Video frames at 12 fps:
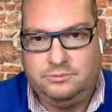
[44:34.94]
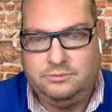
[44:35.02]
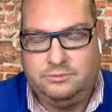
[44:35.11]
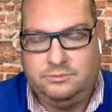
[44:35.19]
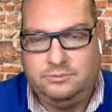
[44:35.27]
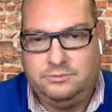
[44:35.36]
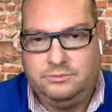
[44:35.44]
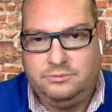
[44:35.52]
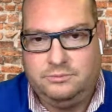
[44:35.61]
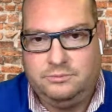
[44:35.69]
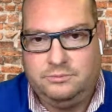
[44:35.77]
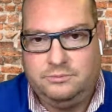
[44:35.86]

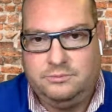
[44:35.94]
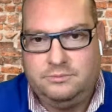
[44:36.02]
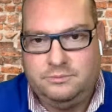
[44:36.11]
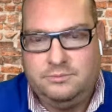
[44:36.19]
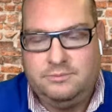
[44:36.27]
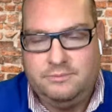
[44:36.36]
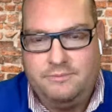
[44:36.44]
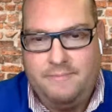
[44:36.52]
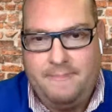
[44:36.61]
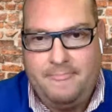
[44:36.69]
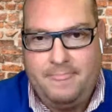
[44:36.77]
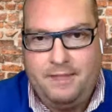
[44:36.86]

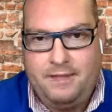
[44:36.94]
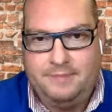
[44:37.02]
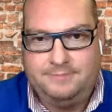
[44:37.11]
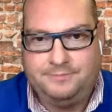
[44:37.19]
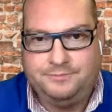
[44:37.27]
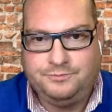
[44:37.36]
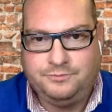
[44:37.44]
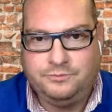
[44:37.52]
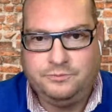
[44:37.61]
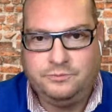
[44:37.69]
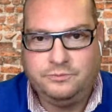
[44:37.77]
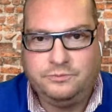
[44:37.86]

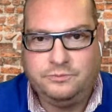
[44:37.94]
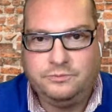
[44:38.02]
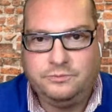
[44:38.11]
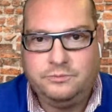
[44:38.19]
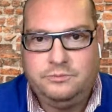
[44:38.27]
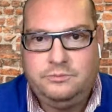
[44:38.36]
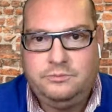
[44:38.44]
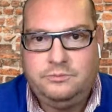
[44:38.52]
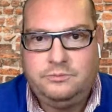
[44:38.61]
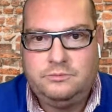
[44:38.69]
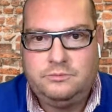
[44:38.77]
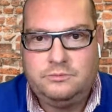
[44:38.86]

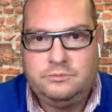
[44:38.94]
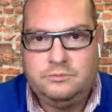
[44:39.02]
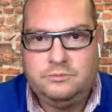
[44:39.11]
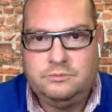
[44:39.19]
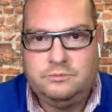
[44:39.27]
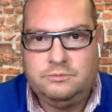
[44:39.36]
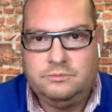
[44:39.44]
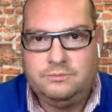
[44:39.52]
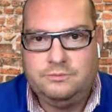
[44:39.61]
[no speech]